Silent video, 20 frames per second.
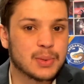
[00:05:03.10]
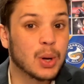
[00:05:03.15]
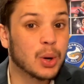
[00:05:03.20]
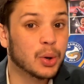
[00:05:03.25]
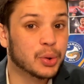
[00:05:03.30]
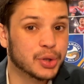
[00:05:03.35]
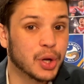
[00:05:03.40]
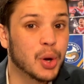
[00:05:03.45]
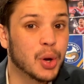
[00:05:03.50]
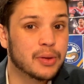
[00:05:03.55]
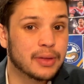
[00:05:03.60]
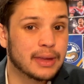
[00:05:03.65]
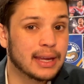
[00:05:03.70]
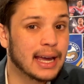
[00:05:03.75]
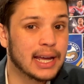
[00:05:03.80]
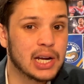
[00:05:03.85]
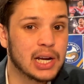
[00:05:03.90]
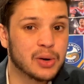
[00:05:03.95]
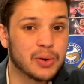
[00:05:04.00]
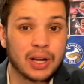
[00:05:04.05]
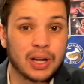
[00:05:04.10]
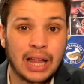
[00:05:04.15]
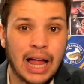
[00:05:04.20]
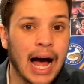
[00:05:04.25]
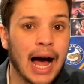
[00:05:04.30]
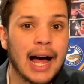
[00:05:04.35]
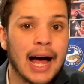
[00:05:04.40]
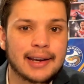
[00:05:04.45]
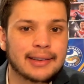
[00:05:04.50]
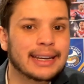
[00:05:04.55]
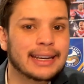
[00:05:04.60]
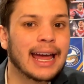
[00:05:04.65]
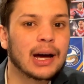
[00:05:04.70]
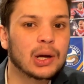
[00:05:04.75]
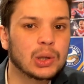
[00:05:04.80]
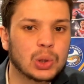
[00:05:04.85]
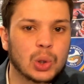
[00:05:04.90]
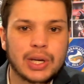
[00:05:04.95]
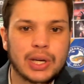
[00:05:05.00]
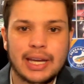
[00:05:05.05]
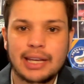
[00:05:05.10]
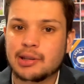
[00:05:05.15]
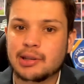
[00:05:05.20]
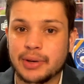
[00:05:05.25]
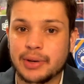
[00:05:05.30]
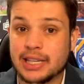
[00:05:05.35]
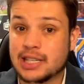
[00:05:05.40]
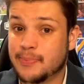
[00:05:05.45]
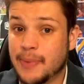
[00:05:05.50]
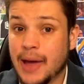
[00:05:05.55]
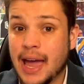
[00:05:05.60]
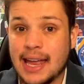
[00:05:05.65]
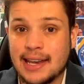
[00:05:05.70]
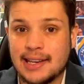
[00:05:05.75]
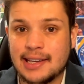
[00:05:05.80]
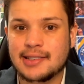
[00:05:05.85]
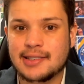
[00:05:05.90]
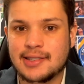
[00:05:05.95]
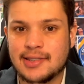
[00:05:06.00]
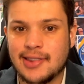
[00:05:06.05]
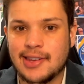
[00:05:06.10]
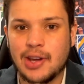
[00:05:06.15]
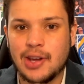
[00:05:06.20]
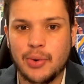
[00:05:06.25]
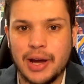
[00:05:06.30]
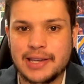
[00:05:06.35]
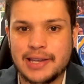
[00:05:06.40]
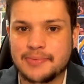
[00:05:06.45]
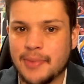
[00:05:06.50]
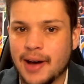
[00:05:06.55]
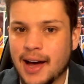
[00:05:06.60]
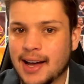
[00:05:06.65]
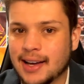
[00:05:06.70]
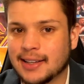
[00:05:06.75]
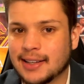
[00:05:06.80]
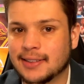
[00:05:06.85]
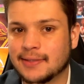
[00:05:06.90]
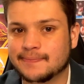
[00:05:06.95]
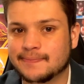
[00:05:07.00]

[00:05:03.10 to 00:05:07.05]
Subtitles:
we all know, the NRL are now looking to expand into the US market.